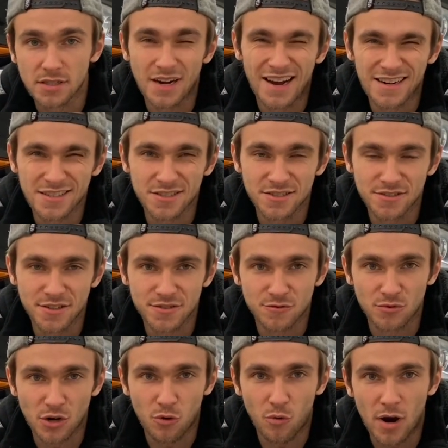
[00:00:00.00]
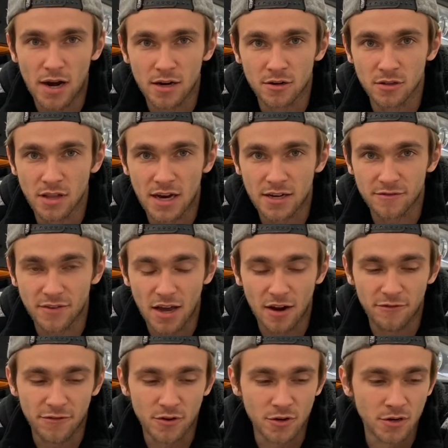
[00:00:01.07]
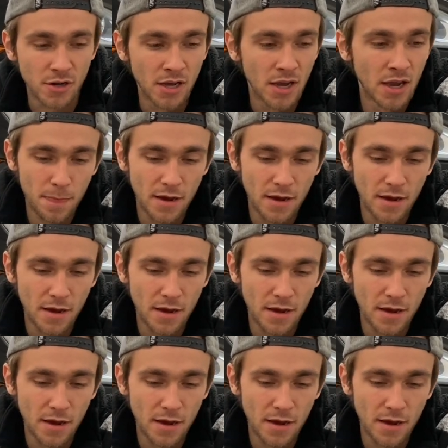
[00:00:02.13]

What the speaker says: It honestly doesn't require a lot of effort,